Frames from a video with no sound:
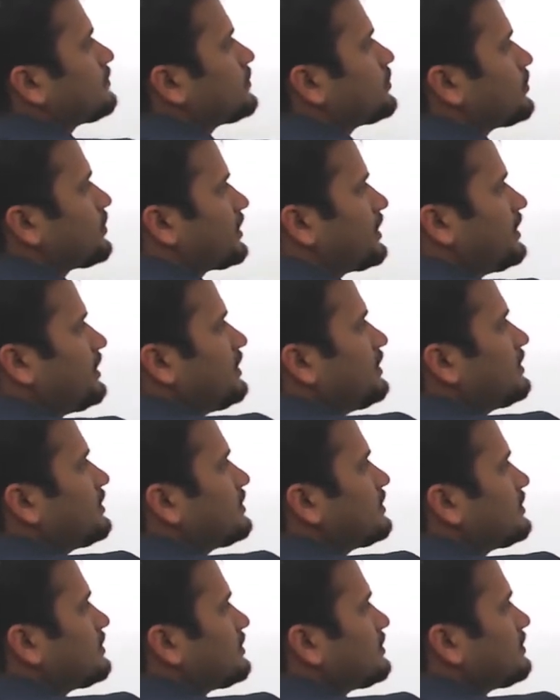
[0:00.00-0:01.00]
Okay,
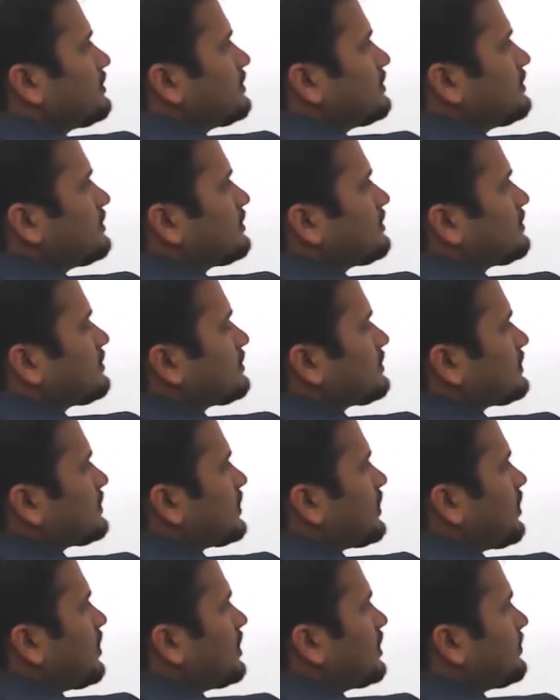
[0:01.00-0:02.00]

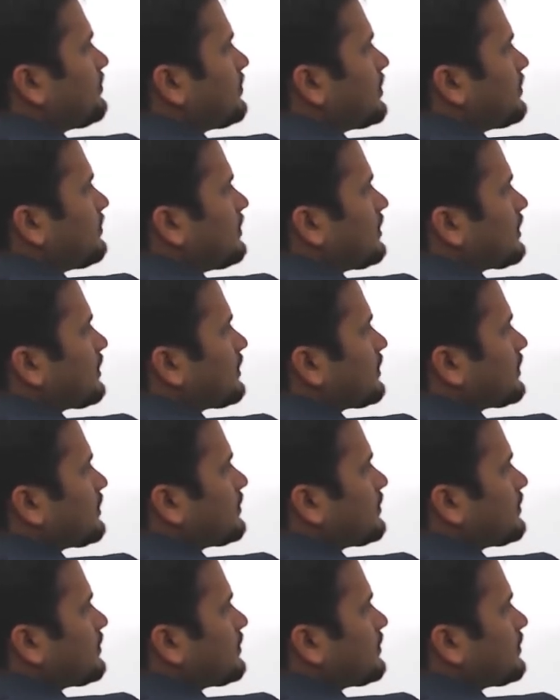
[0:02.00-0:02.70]
call it public.